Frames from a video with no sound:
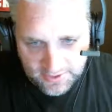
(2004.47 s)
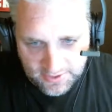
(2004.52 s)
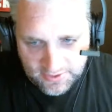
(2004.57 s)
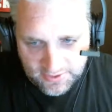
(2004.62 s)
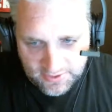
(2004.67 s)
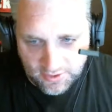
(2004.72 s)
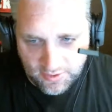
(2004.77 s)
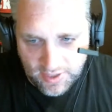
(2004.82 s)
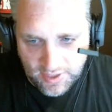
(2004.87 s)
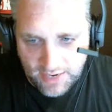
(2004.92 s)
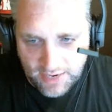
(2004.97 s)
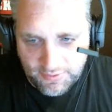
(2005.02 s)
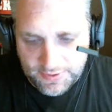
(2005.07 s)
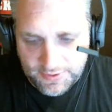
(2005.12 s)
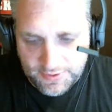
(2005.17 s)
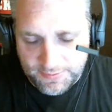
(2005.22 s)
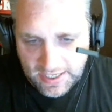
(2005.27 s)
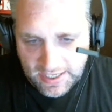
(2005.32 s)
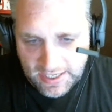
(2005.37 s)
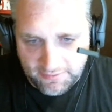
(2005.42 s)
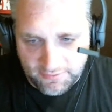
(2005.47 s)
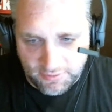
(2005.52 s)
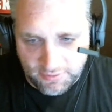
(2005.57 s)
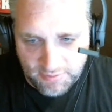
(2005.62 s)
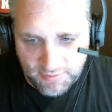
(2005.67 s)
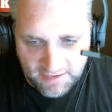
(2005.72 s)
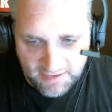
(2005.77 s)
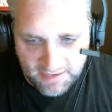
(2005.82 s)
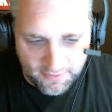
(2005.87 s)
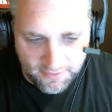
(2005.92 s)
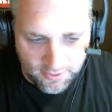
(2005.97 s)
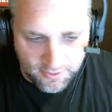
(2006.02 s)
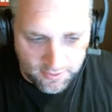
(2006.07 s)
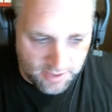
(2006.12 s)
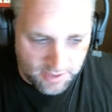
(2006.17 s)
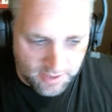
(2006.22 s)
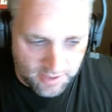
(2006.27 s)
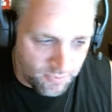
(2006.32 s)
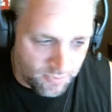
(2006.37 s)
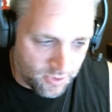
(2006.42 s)
so I was paying for my
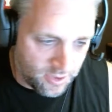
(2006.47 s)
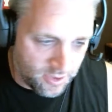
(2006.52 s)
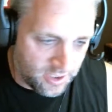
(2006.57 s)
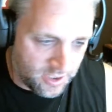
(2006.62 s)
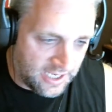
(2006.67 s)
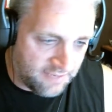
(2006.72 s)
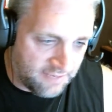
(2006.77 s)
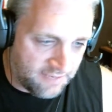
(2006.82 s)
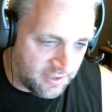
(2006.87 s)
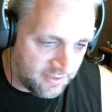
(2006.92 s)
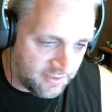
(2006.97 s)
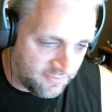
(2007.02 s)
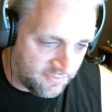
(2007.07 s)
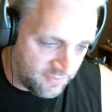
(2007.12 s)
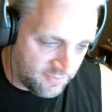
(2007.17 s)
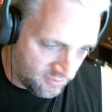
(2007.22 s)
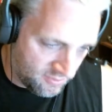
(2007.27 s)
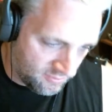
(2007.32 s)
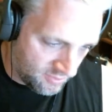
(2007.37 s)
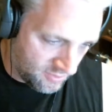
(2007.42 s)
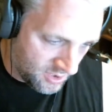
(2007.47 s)
phone, and my work gave me a phone.